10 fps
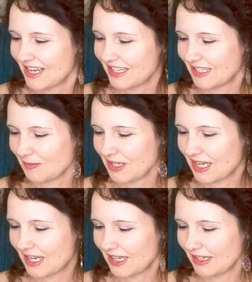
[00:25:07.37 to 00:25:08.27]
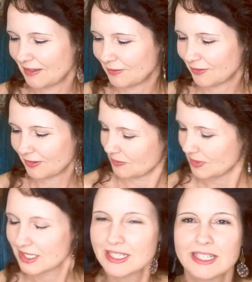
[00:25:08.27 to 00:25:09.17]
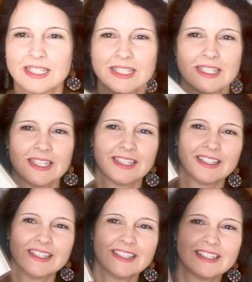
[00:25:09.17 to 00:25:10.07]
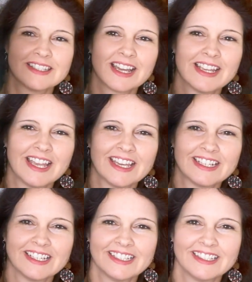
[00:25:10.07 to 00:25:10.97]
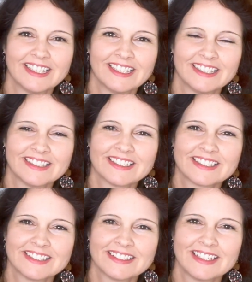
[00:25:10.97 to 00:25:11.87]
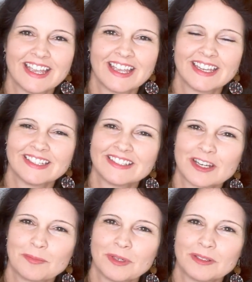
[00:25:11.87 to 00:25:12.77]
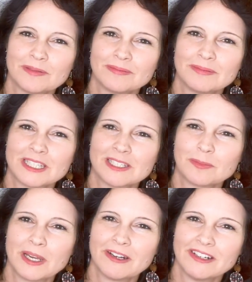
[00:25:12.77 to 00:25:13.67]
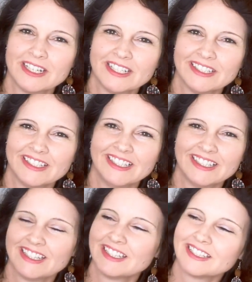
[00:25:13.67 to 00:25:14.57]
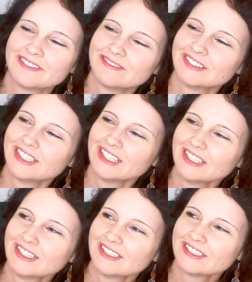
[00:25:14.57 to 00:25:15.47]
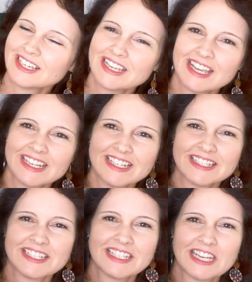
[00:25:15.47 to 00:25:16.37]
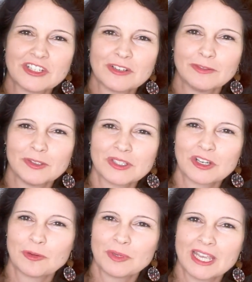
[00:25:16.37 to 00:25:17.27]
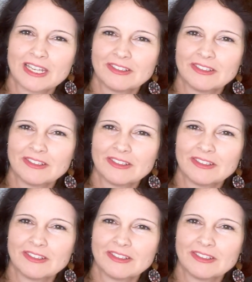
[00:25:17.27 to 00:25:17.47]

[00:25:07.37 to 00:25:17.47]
And then we have when Diana and Anne jump on Mrs. Barry, and then Diana is in danger of losing her piano